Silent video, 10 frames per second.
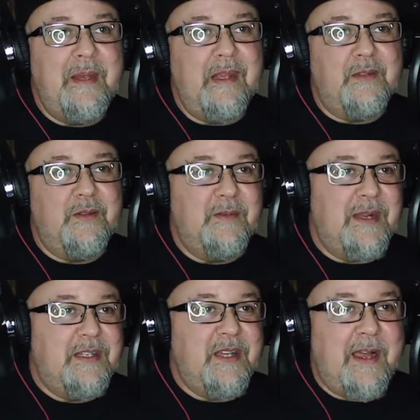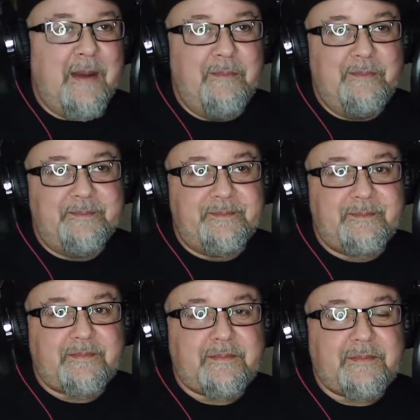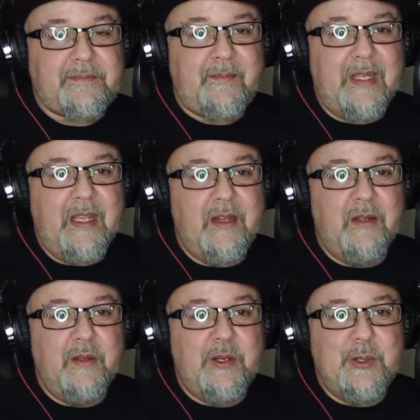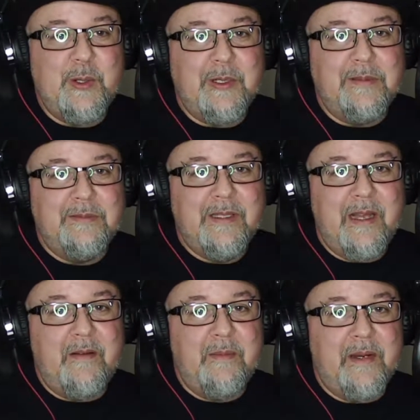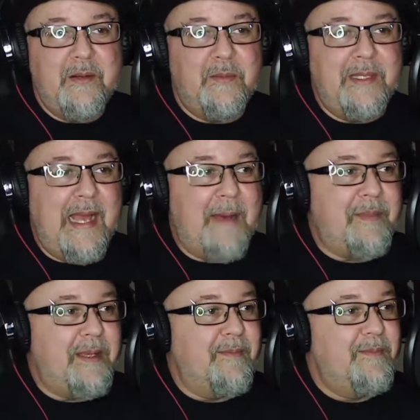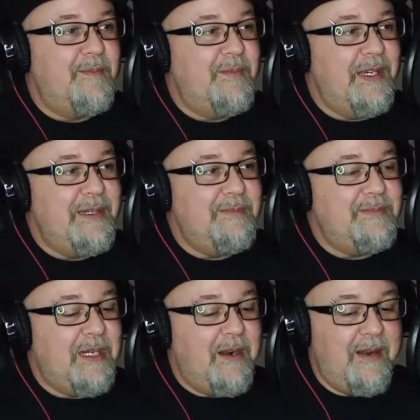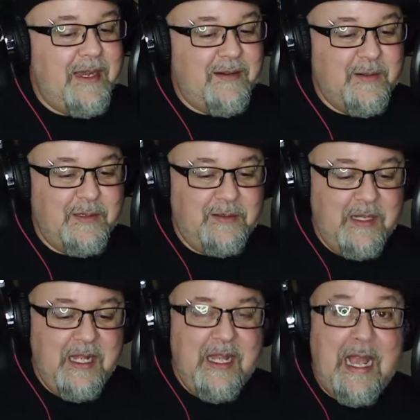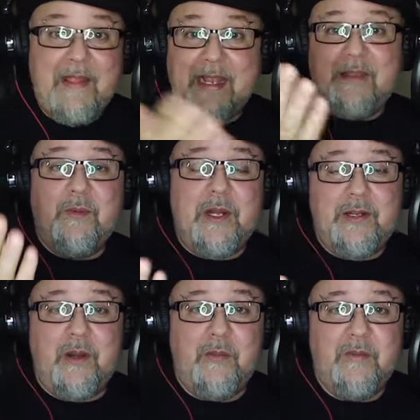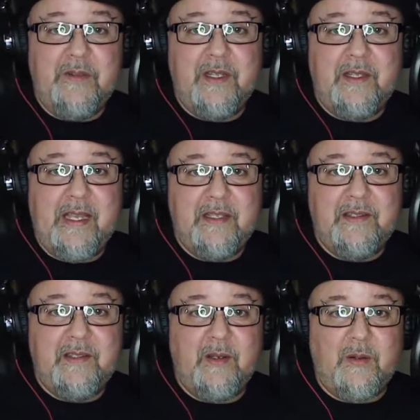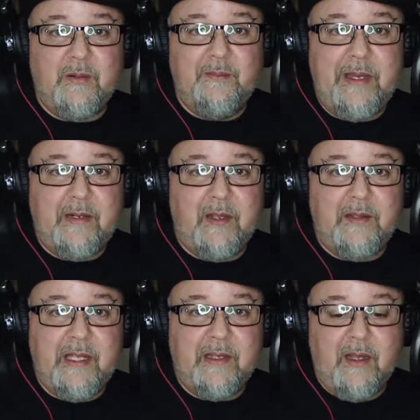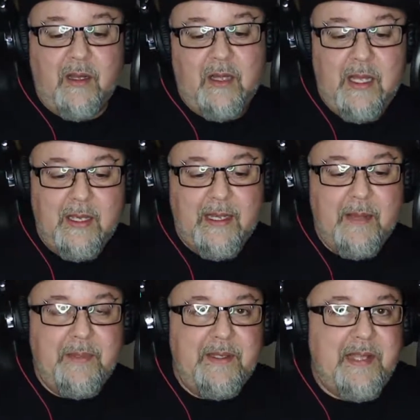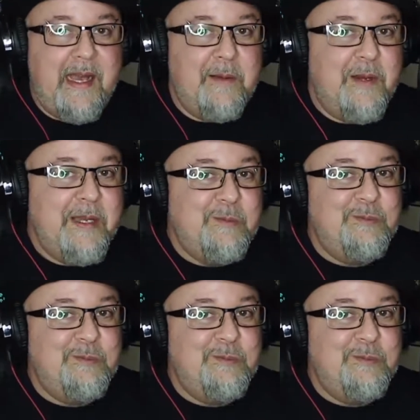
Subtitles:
I'll do my job. It'll look cool. Everybody will be happy. Right? All right, cool. And I get to watch horror movies all day and listen to old metal all day long. Can't beat that, right?